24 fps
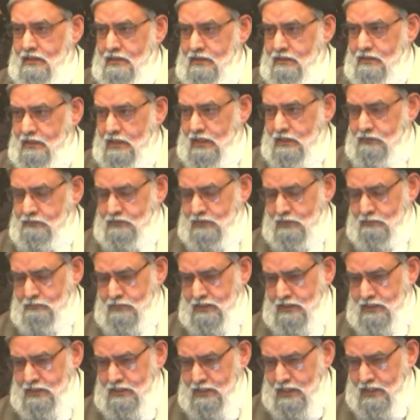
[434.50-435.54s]
That if
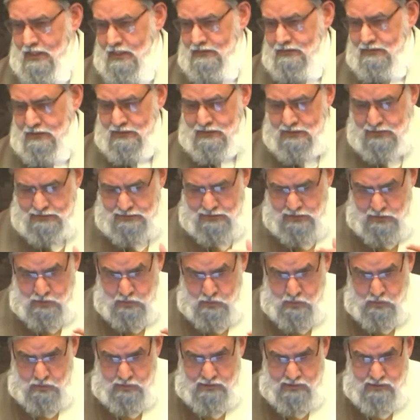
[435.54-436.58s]
somebody dies that doesn't
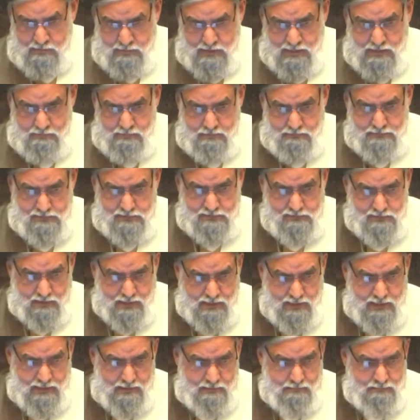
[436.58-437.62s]
know the Imam of his
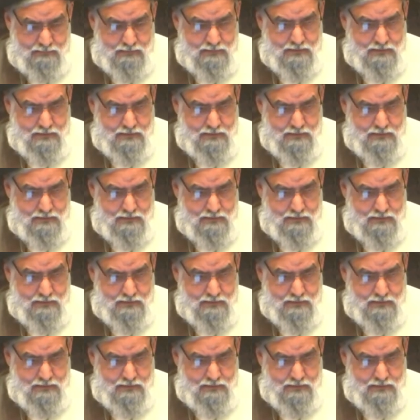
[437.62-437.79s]
time,